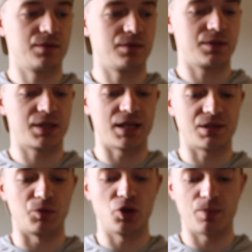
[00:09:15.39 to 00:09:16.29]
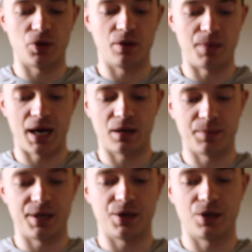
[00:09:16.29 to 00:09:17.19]
It's got some grip on the bottom
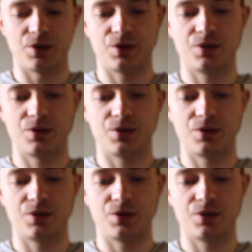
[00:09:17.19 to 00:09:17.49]
here,